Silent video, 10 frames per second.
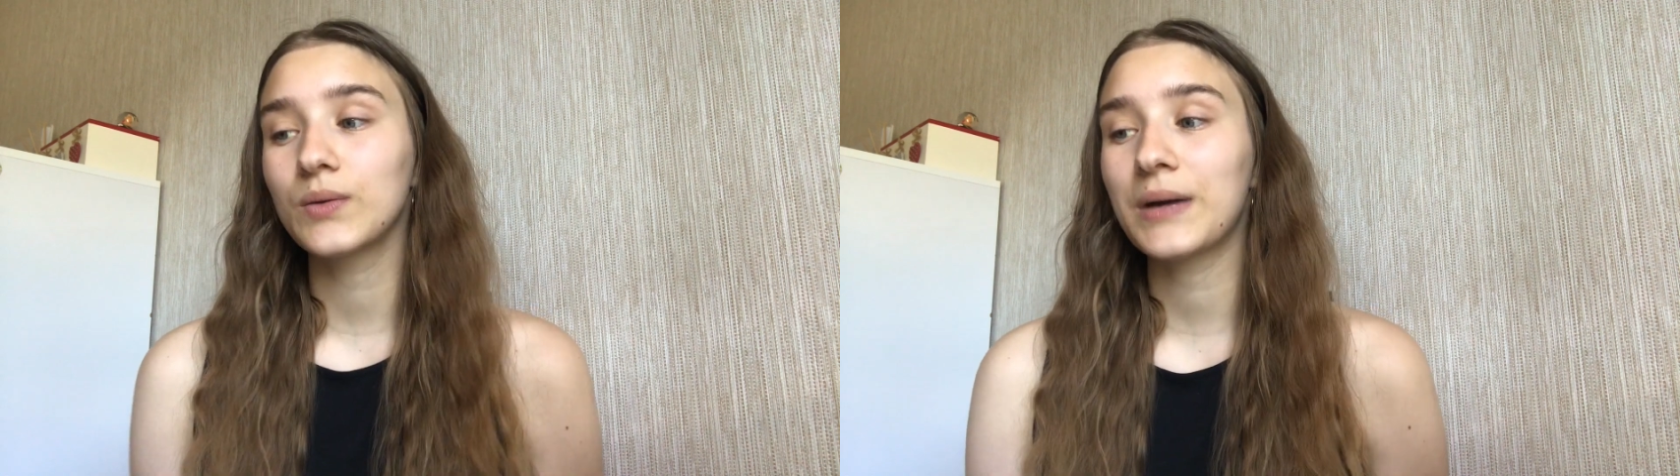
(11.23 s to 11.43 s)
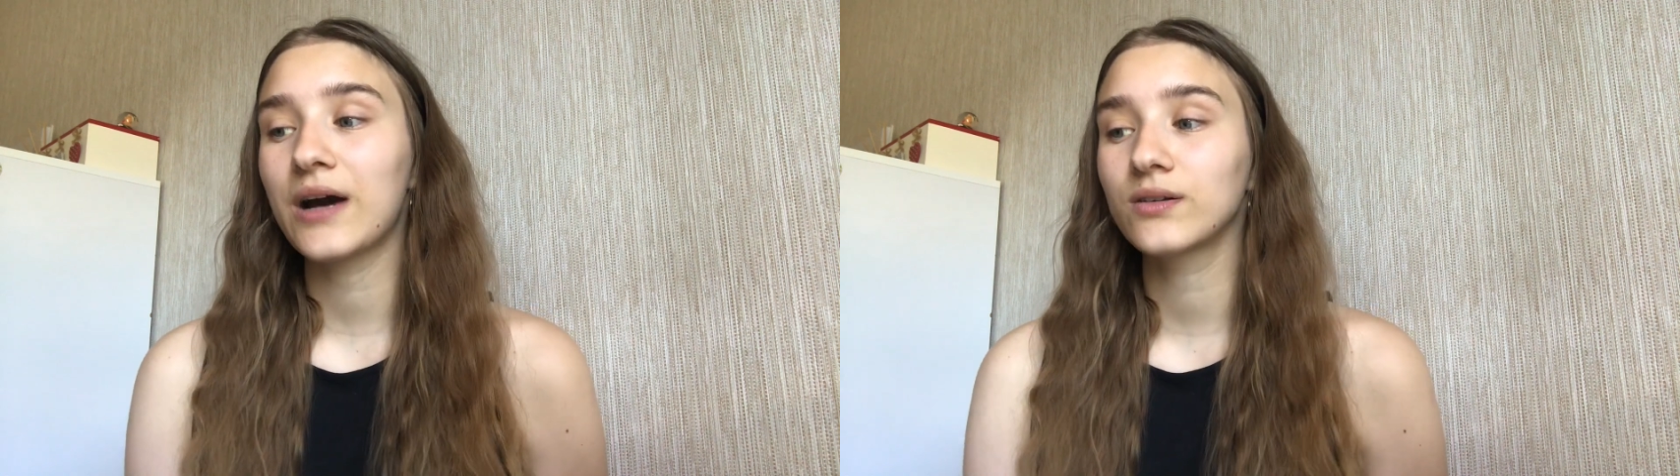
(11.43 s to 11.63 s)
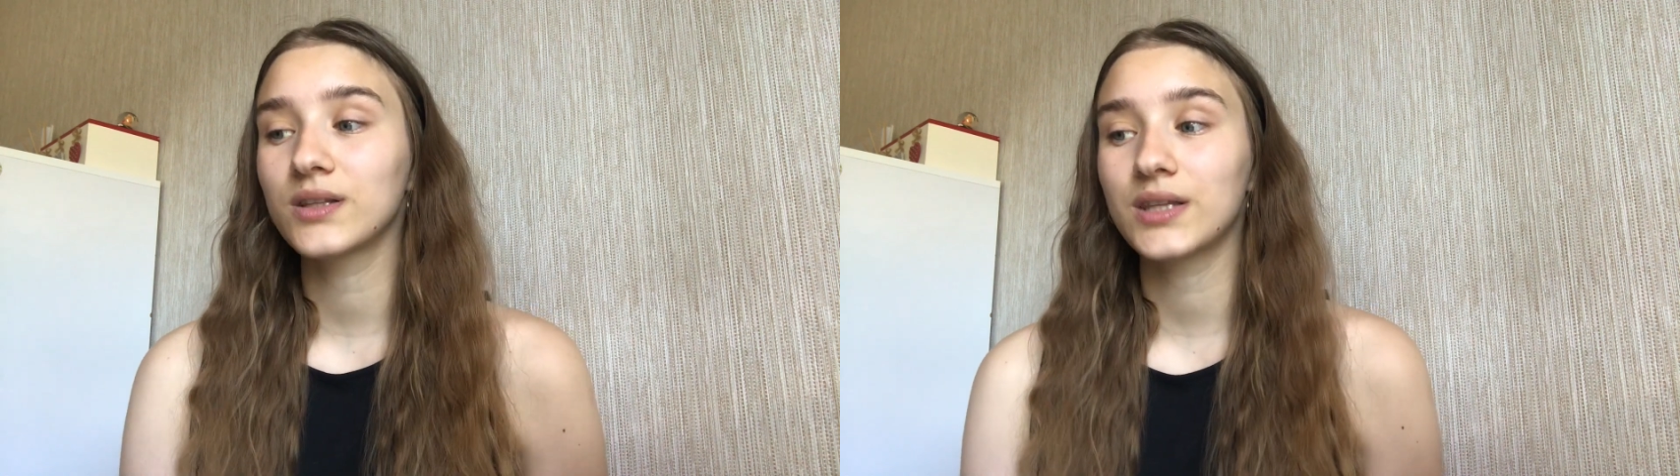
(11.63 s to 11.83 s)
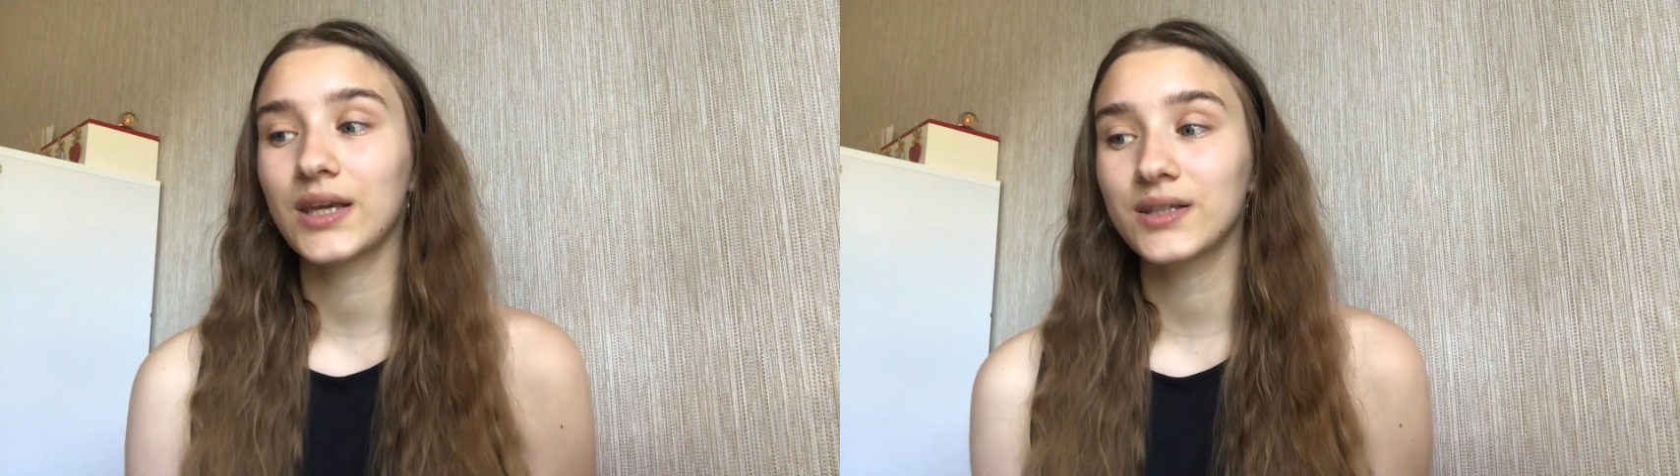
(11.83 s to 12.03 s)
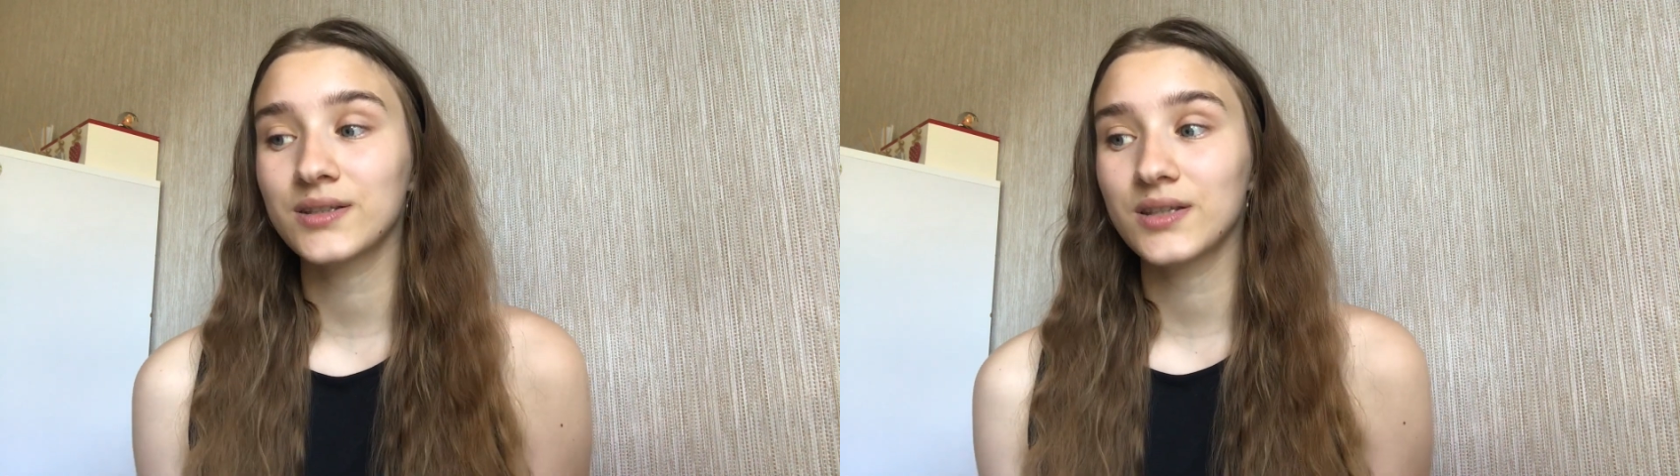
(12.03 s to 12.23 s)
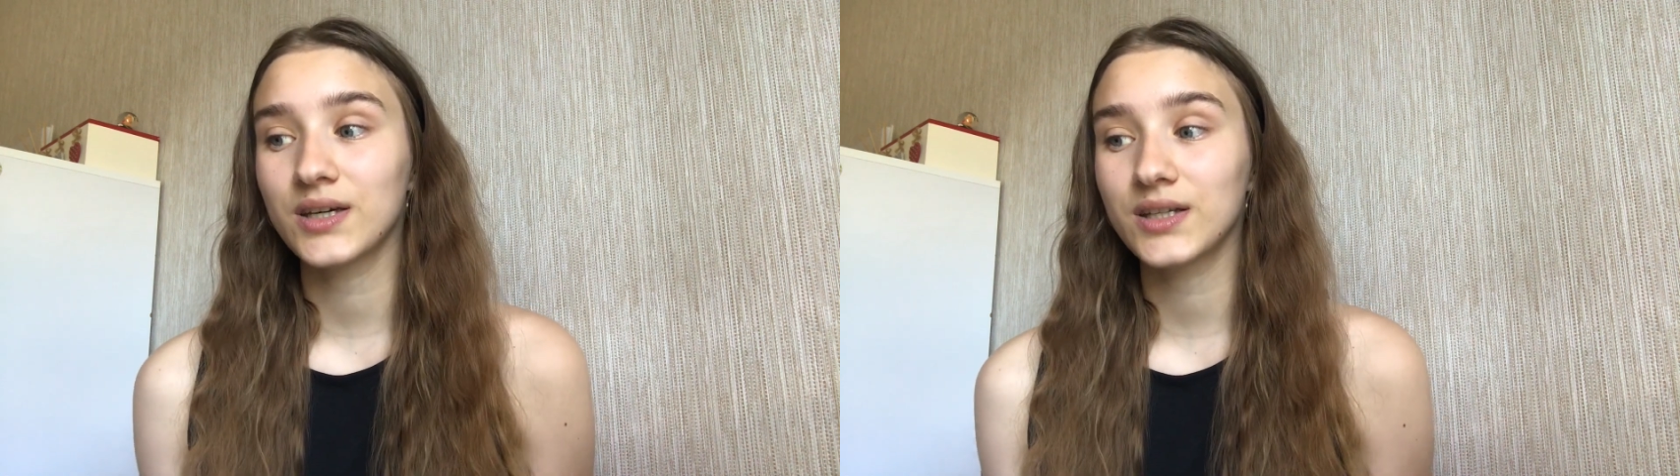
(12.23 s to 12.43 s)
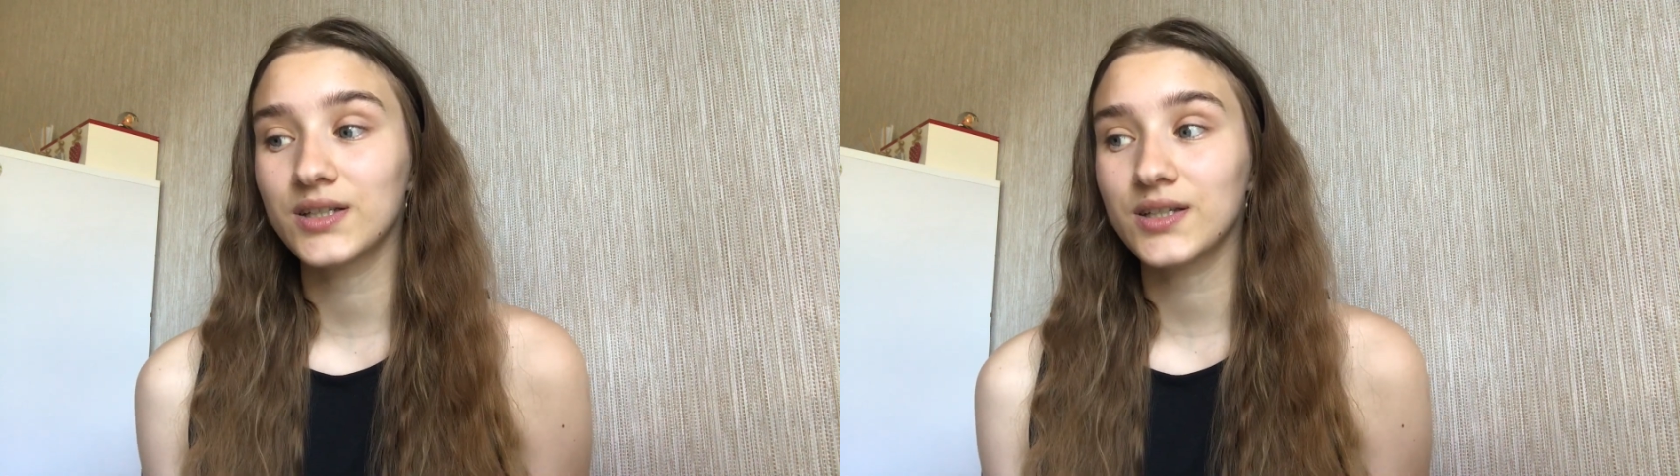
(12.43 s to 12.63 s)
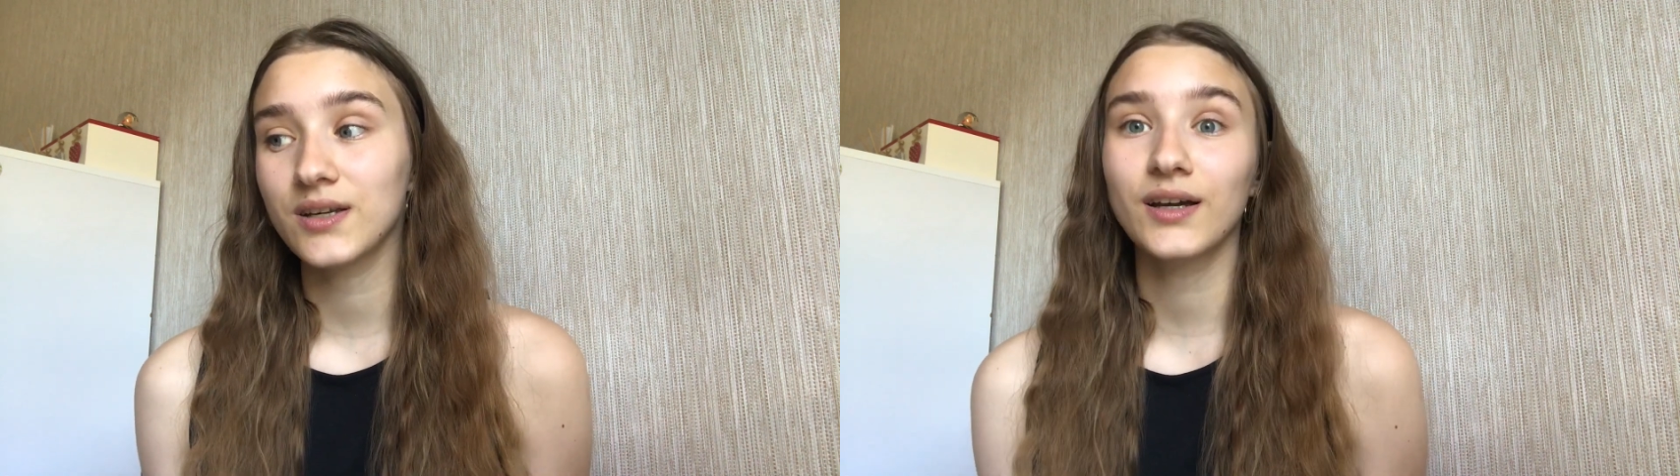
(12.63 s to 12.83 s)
about the things that